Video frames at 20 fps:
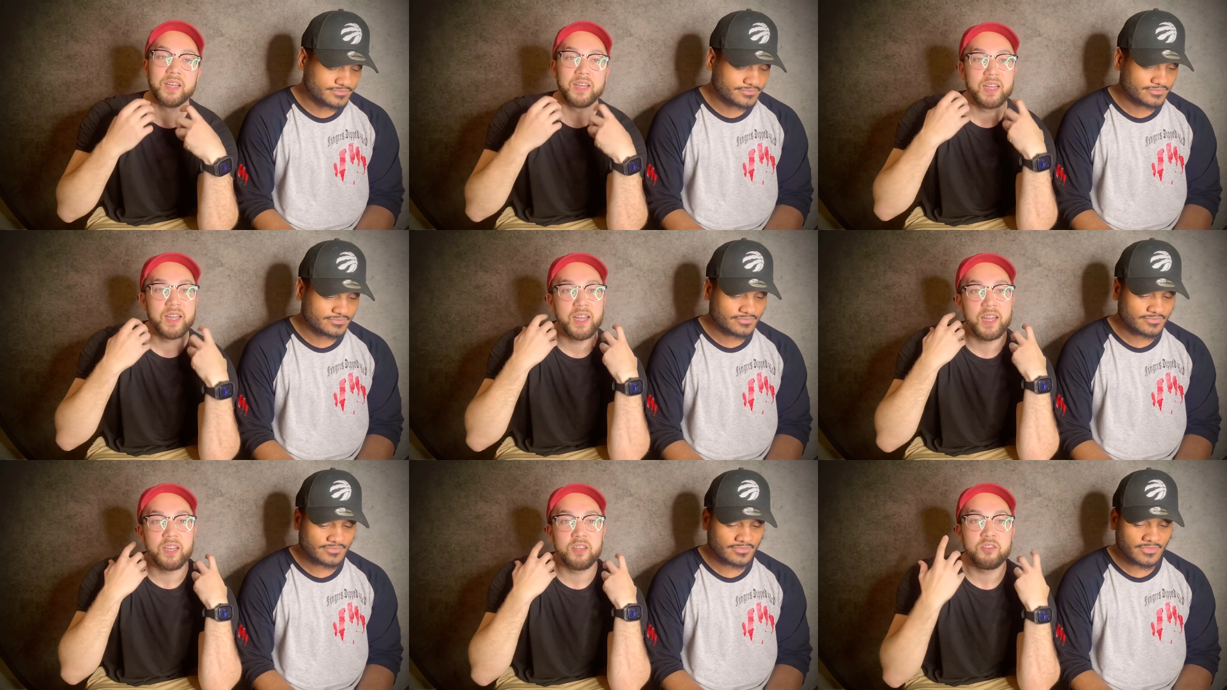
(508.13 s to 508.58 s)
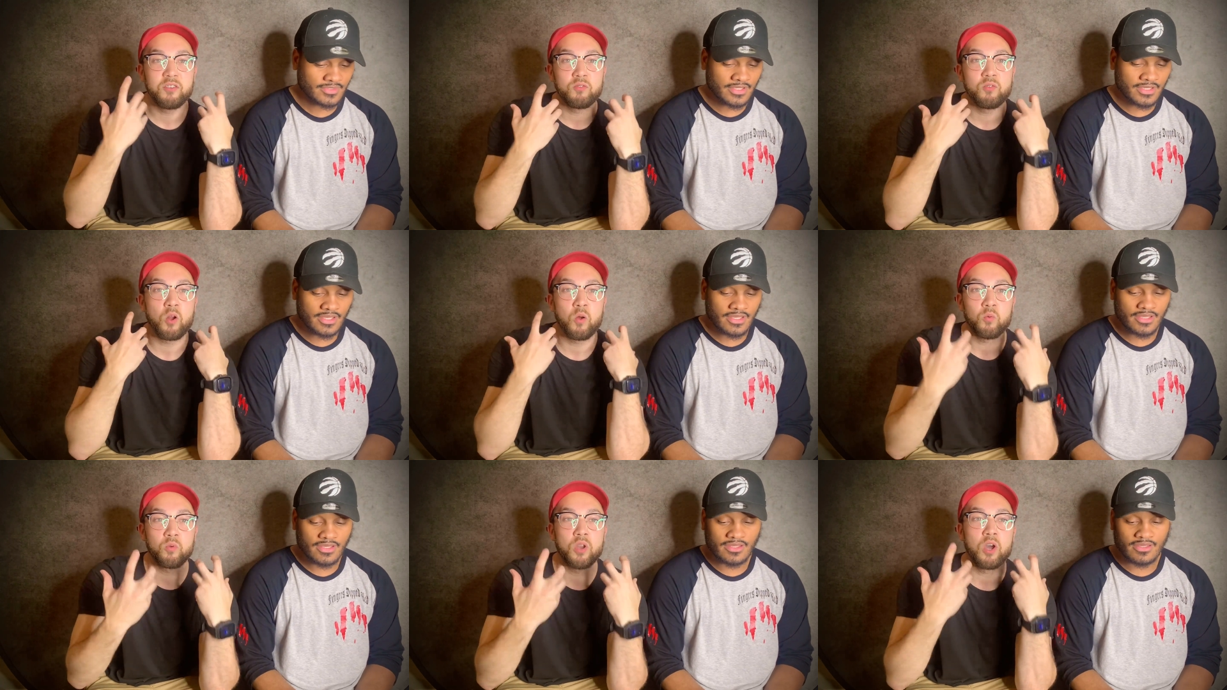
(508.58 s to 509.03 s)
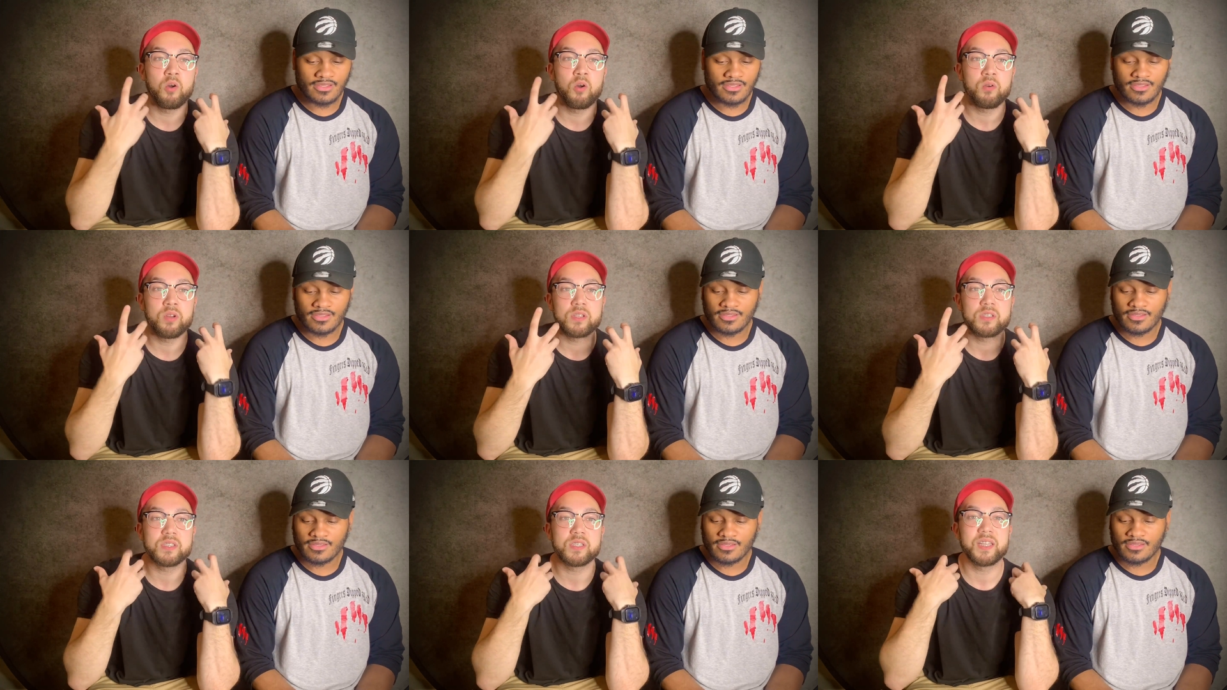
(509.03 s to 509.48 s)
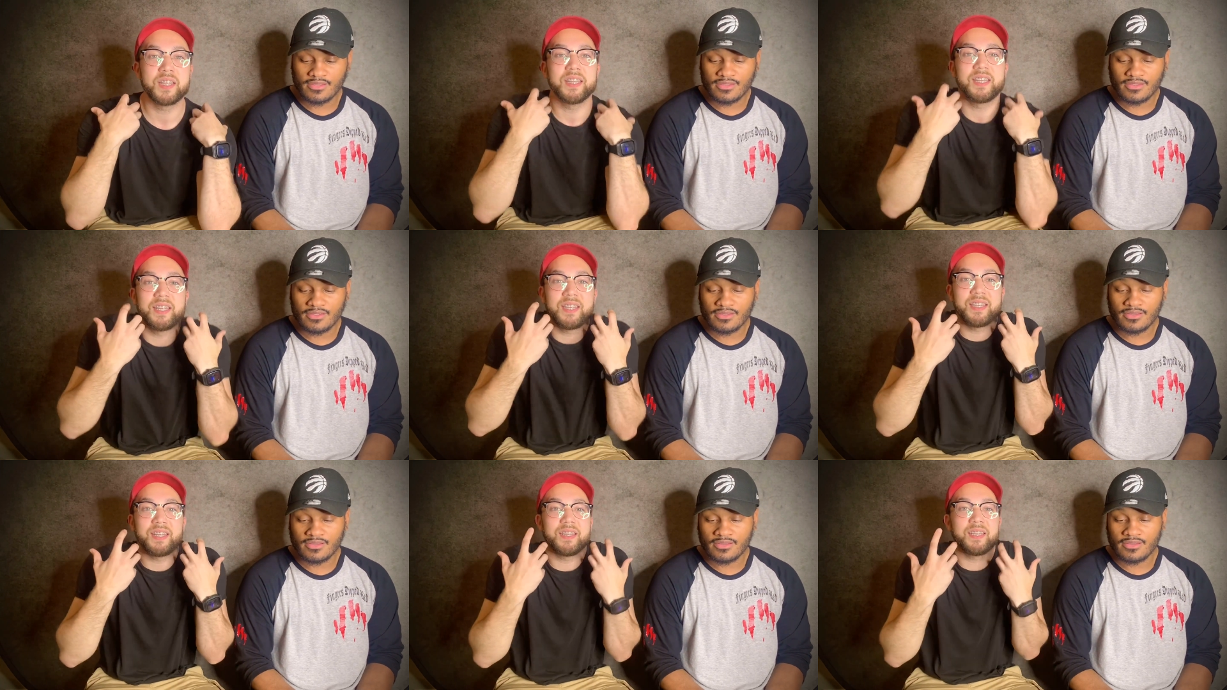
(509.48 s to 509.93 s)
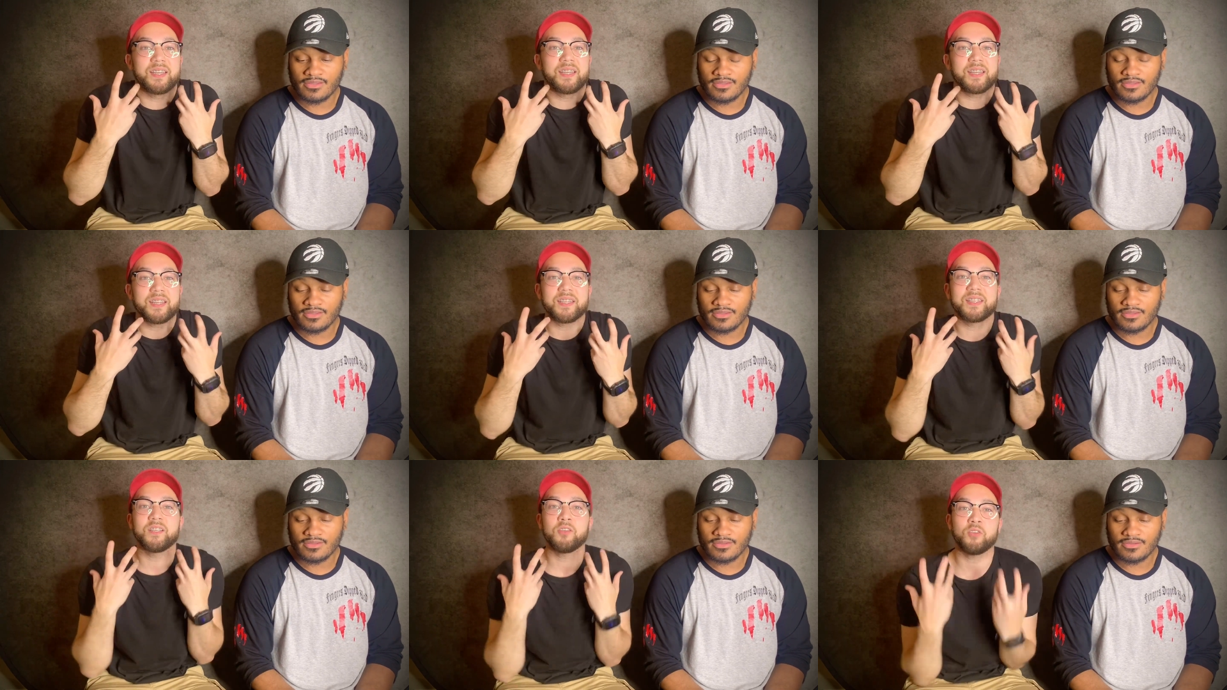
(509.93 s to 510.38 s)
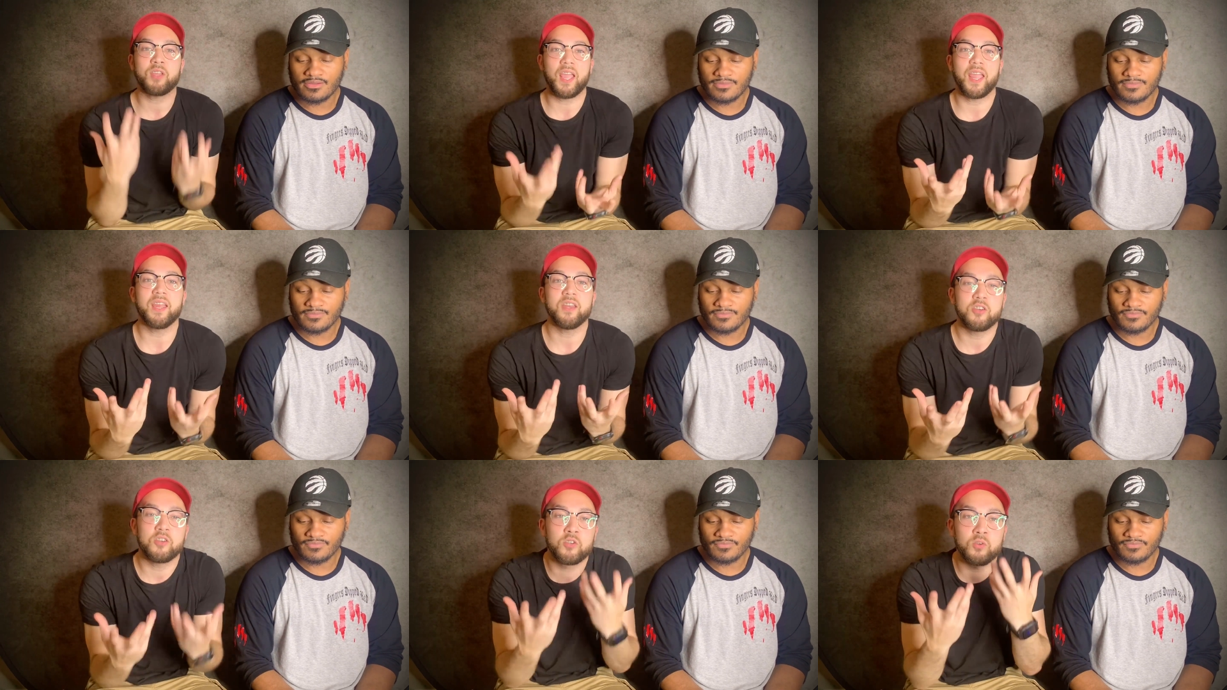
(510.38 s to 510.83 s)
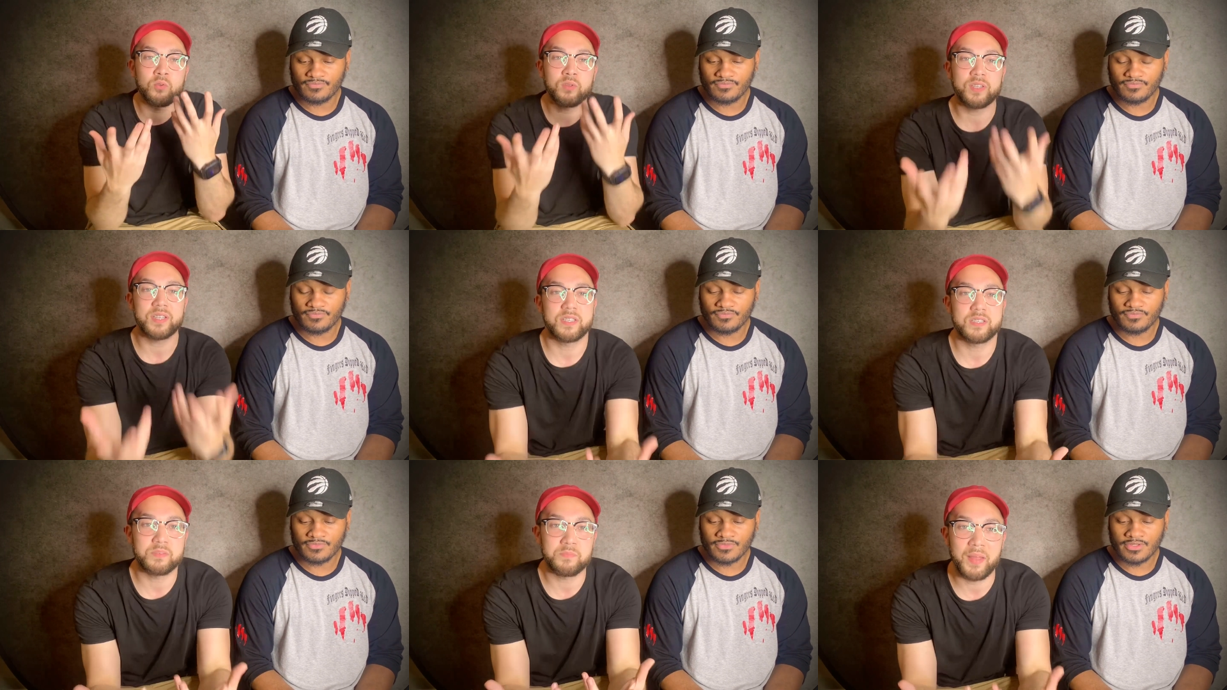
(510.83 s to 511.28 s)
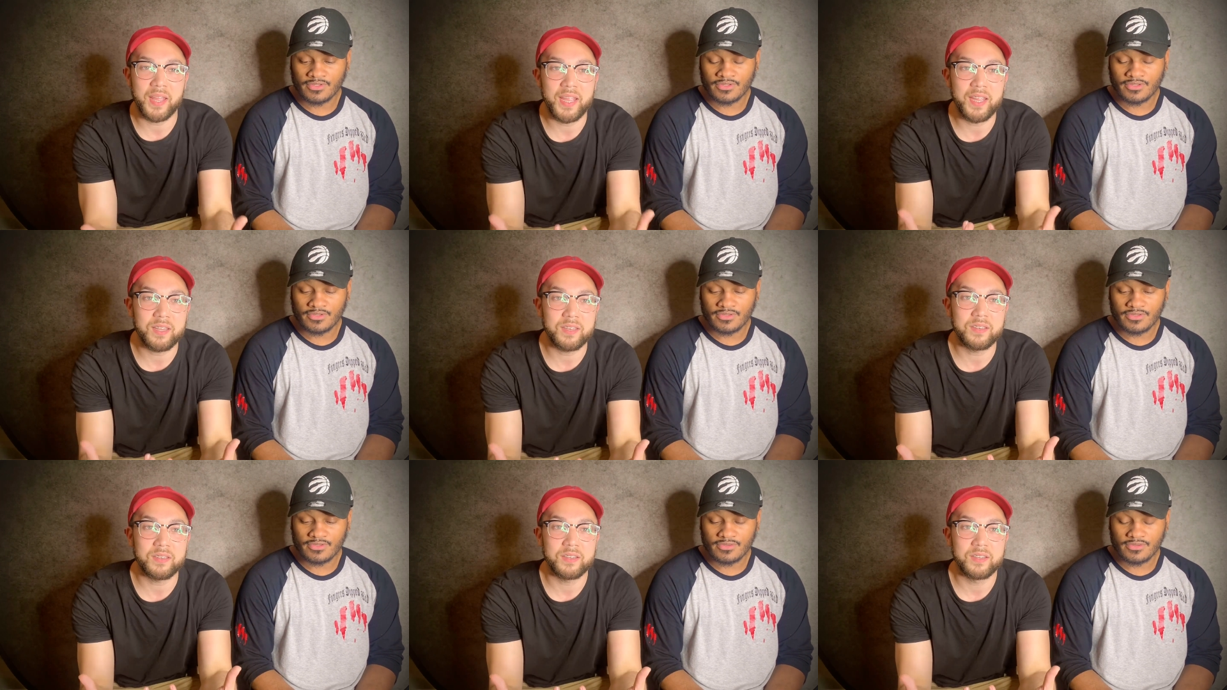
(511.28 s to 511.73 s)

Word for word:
Speaker 1: and you don't notice that. You can't do this, man.